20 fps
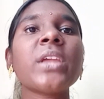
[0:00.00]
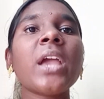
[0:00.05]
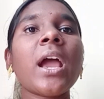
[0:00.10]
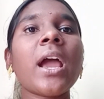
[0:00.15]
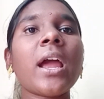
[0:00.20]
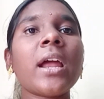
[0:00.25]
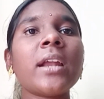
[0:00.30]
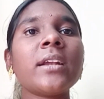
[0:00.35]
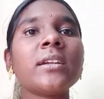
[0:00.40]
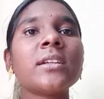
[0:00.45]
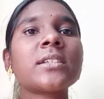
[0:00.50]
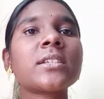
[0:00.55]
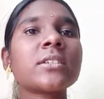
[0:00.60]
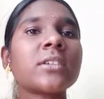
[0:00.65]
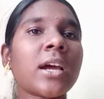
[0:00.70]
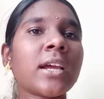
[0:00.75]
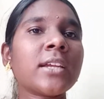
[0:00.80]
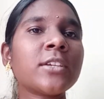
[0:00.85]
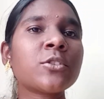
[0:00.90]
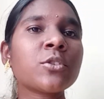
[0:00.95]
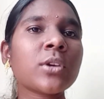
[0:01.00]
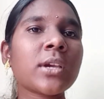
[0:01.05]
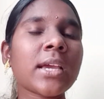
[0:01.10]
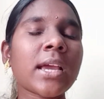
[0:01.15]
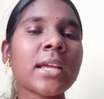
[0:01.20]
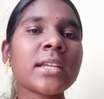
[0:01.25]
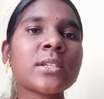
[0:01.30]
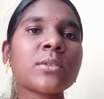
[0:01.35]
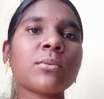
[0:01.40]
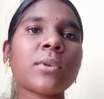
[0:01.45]
and try to
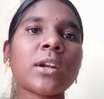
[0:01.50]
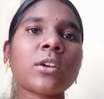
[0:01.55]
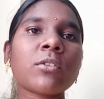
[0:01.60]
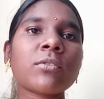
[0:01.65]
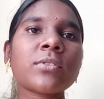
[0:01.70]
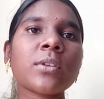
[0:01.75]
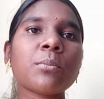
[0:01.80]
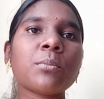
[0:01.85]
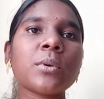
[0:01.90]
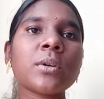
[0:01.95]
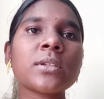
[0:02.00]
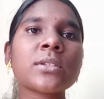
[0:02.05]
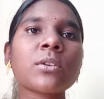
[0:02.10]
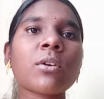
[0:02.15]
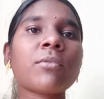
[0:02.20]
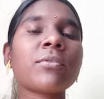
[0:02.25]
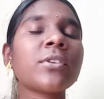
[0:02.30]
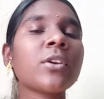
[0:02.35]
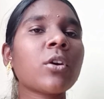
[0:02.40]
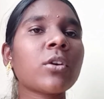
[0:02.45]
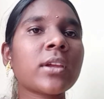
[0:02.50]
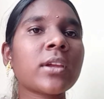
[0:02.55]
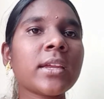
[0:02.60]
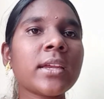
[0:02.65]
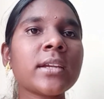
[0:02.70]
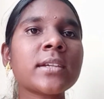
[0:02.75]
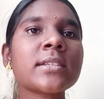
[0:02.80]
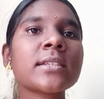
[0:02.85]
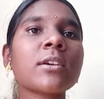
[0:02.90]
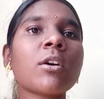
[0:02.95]
get one of the books of your
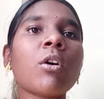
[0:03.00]
kids,